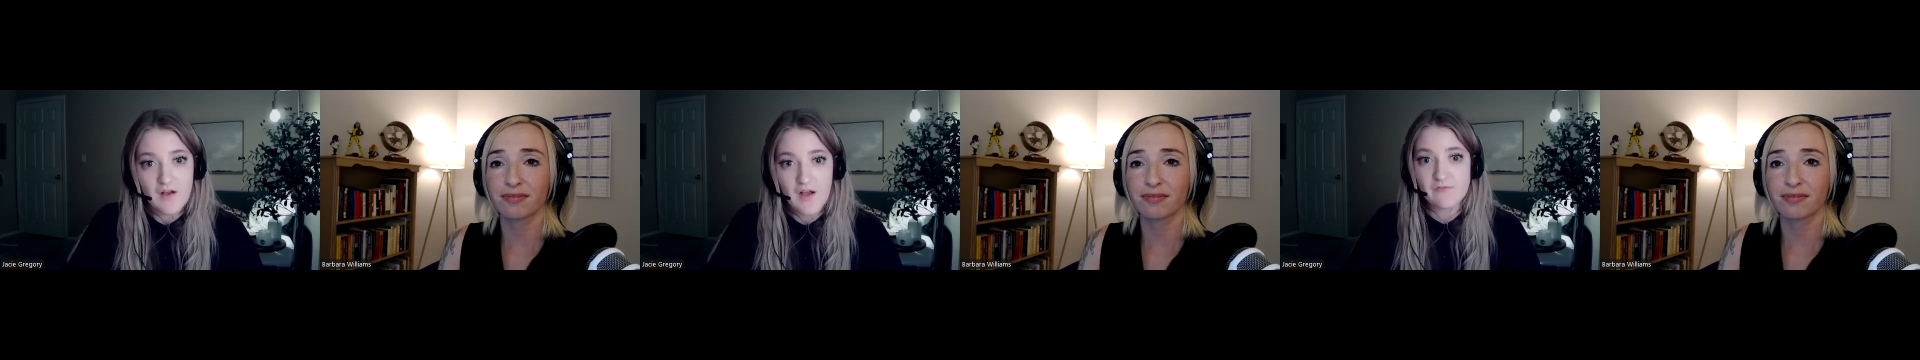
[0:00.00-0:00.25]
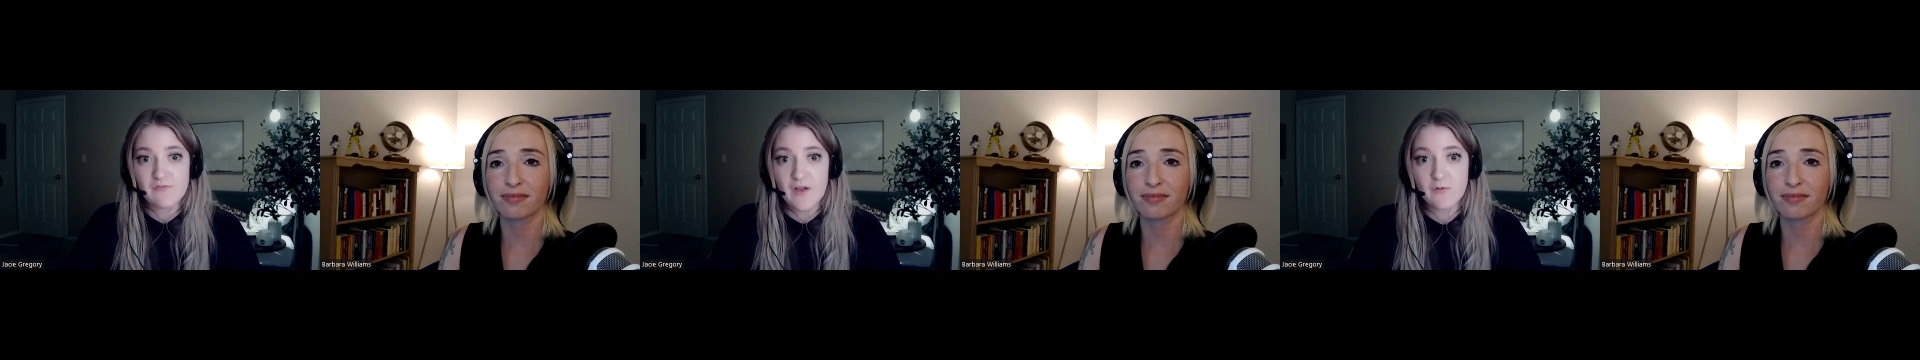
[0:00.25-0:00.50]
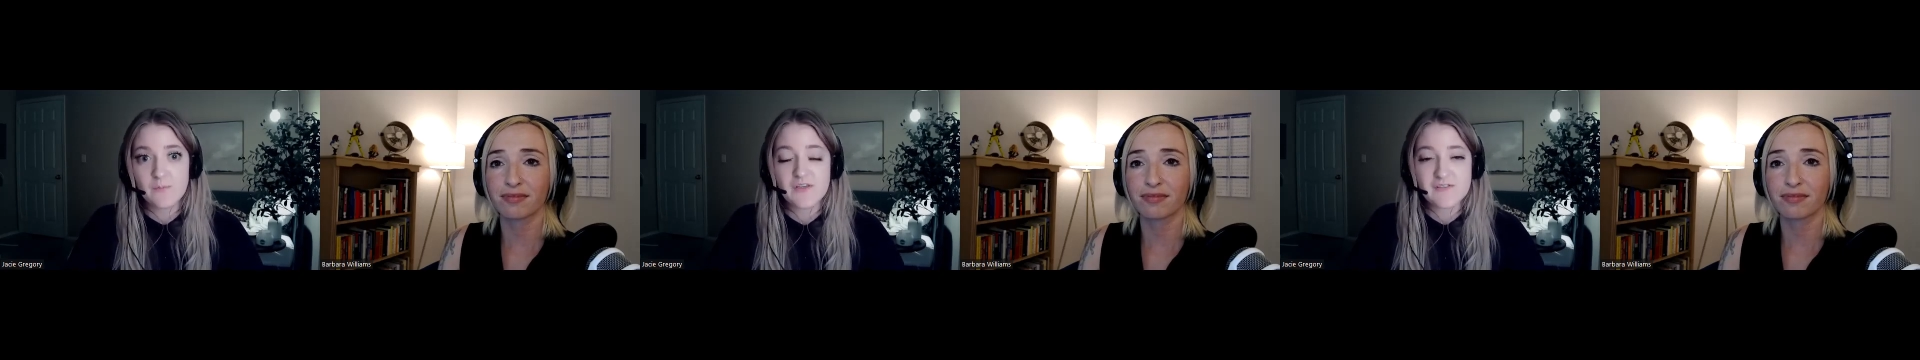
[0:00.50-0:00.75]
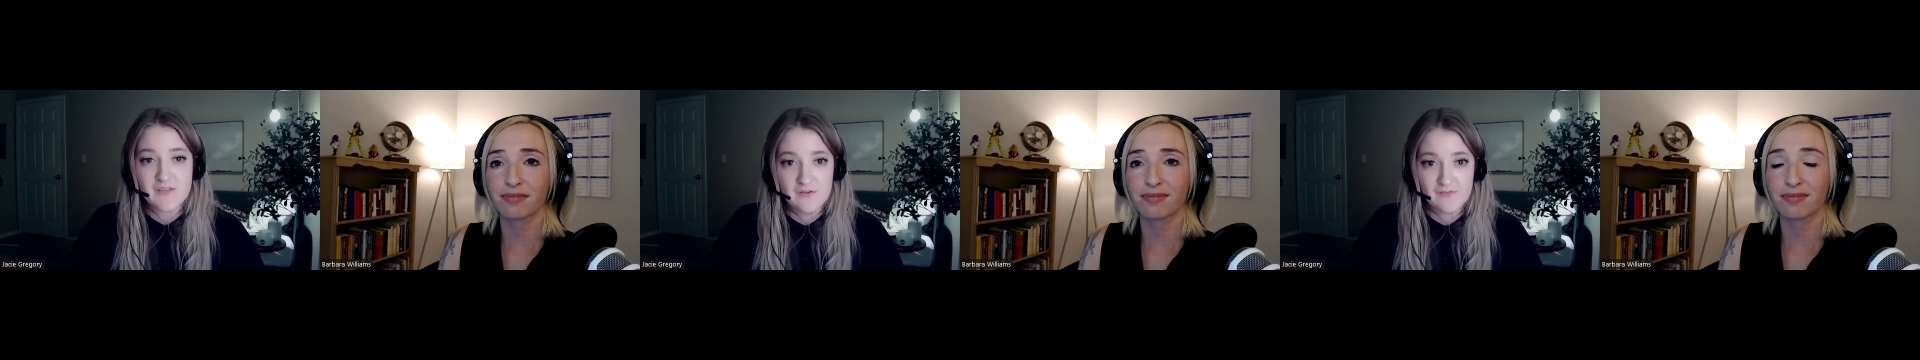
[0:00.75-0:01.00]
Speaker 1: I found
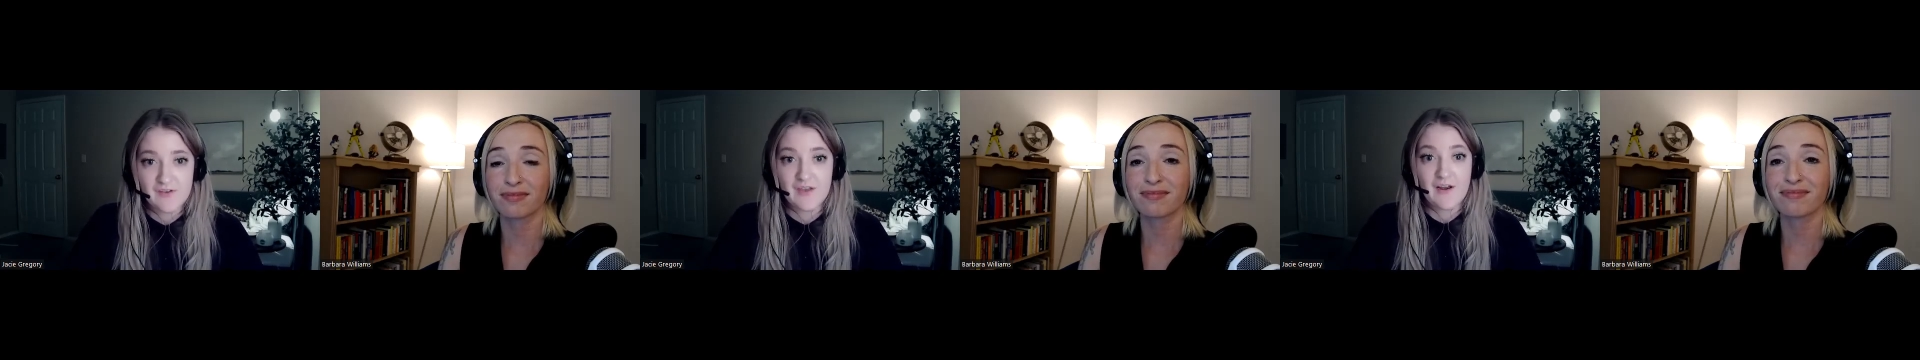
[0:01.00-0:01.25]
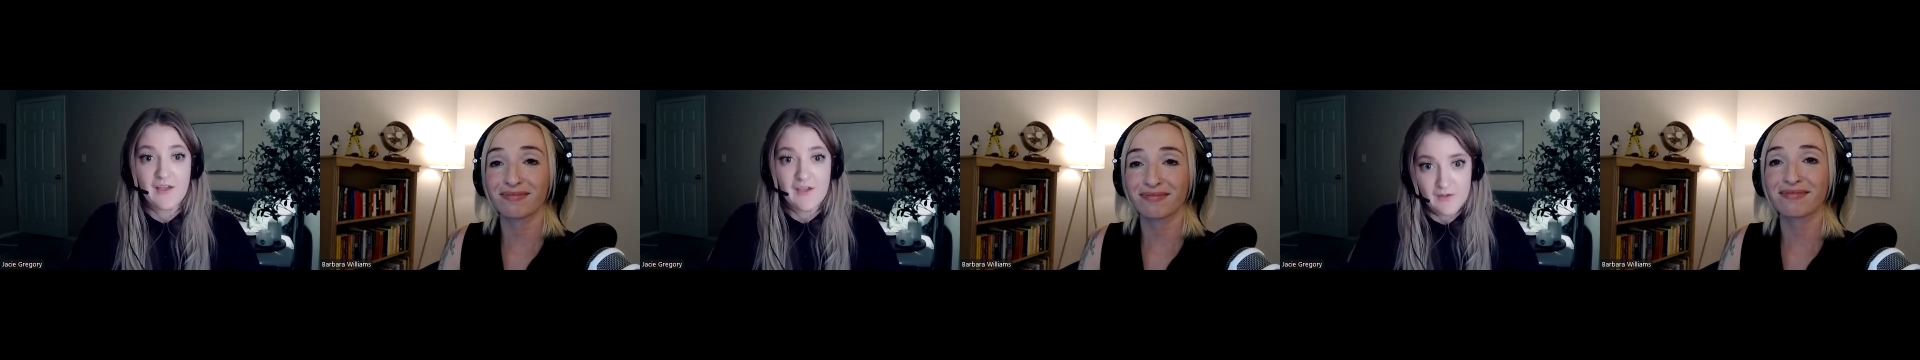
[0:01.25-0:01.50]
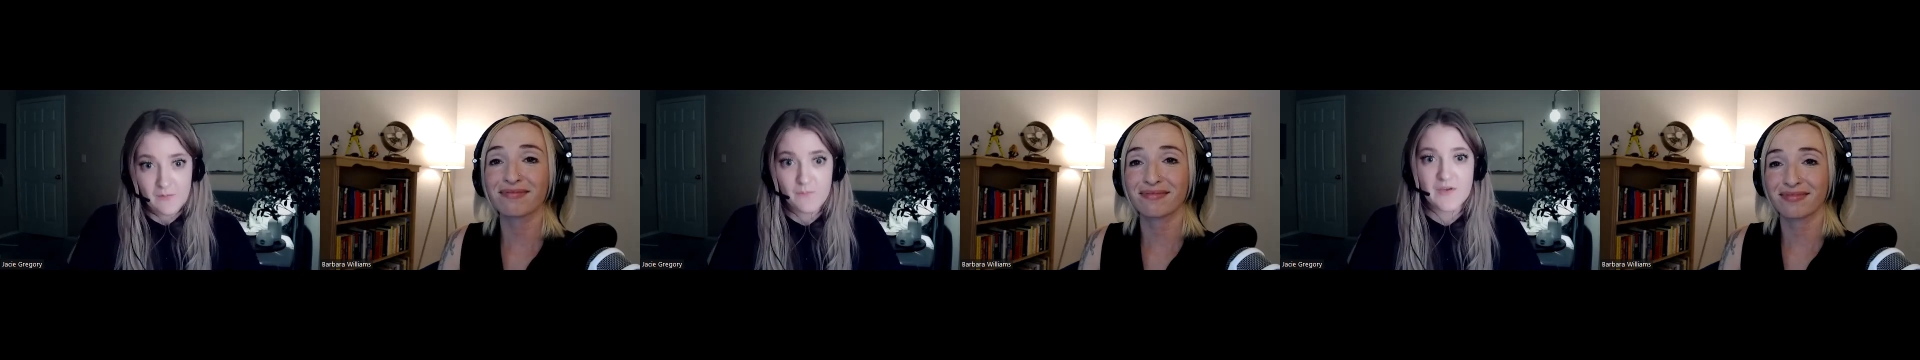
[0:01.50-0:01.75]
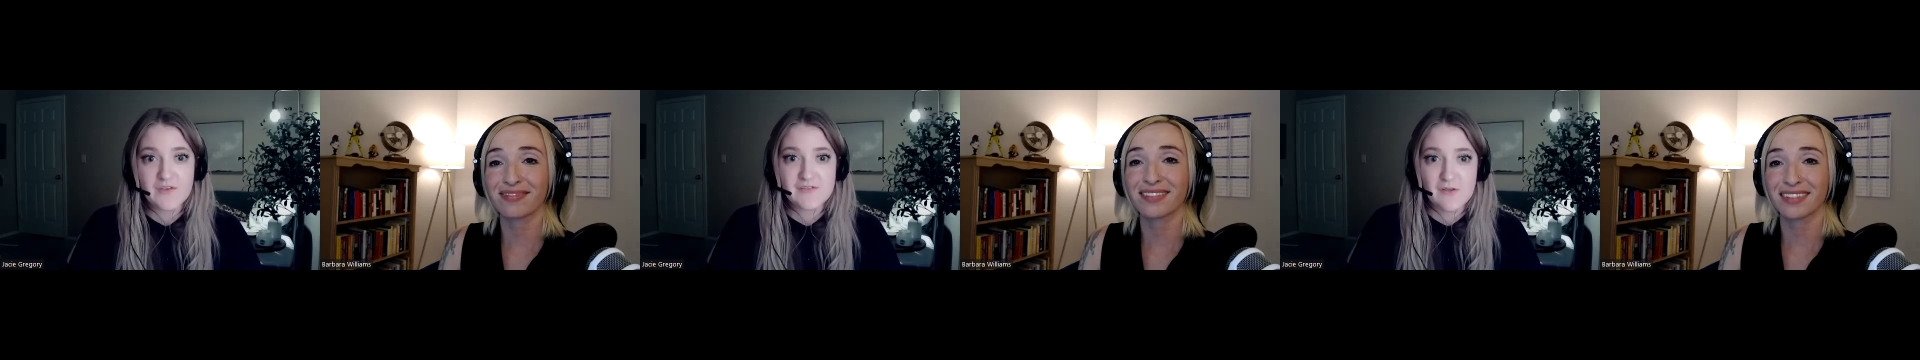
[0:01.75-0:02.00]
myself again. I am
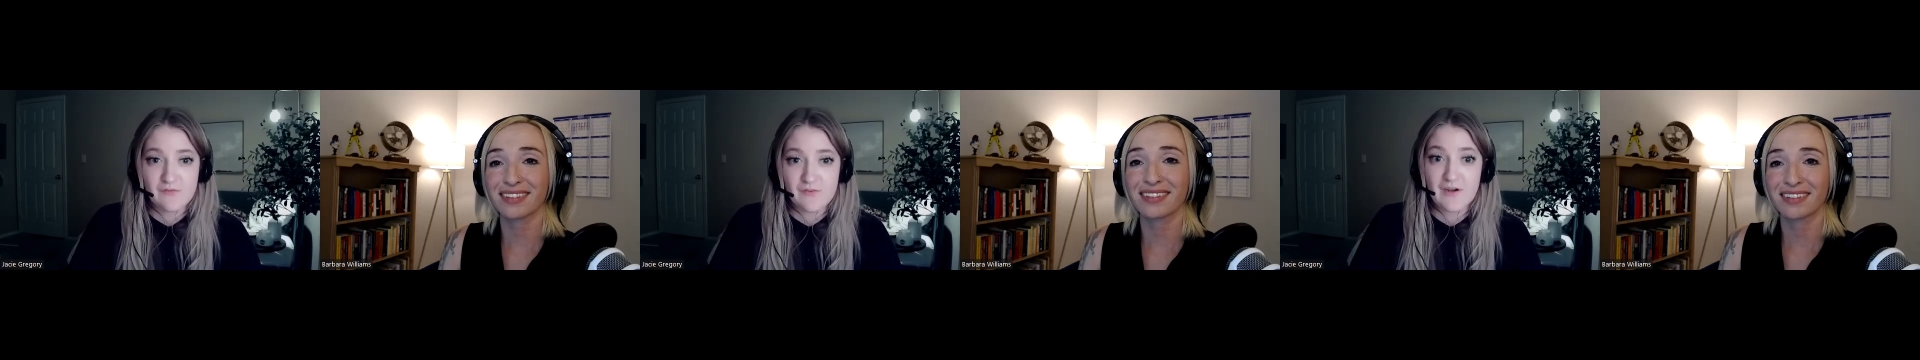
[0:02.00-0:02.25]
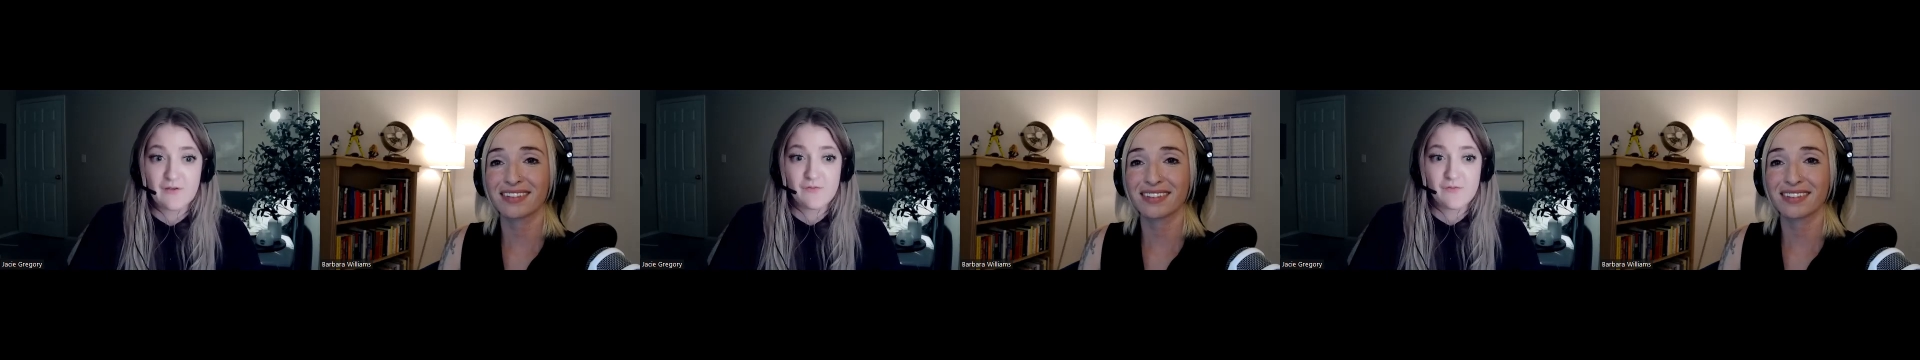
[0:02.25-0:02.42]
myself again. I